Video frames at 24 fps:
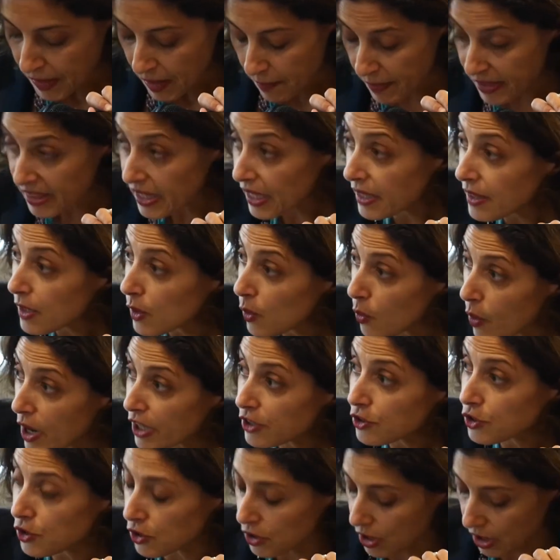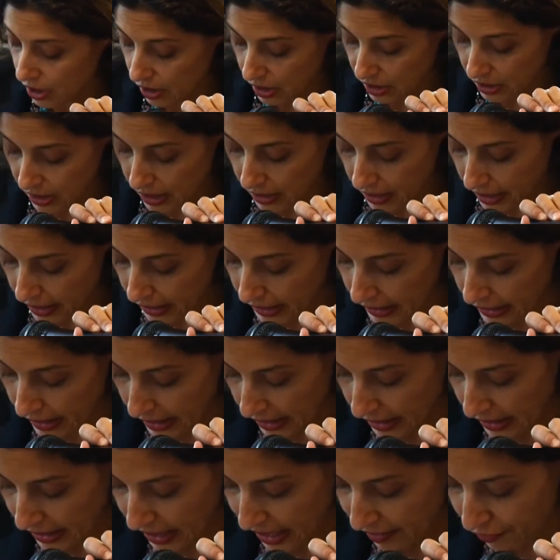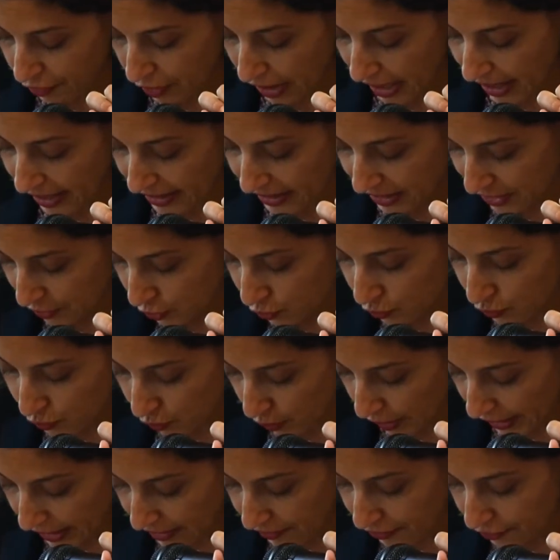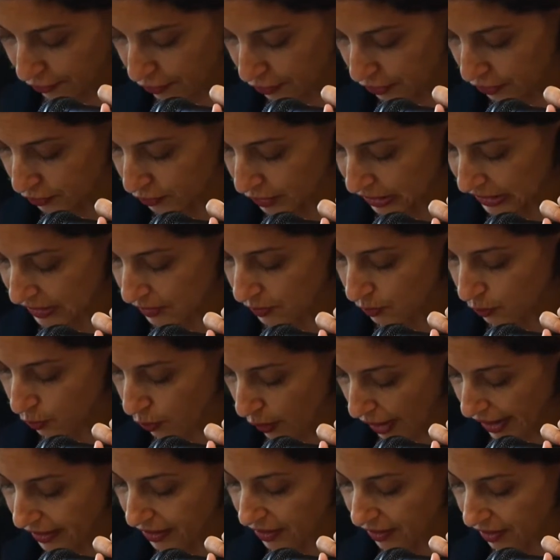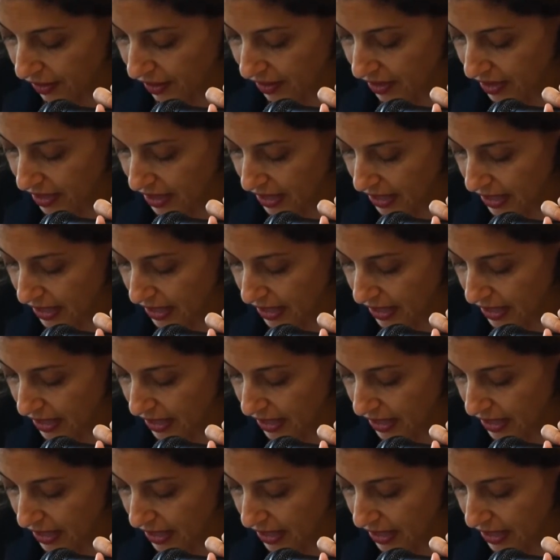But then the question that I would like to leave for you is whether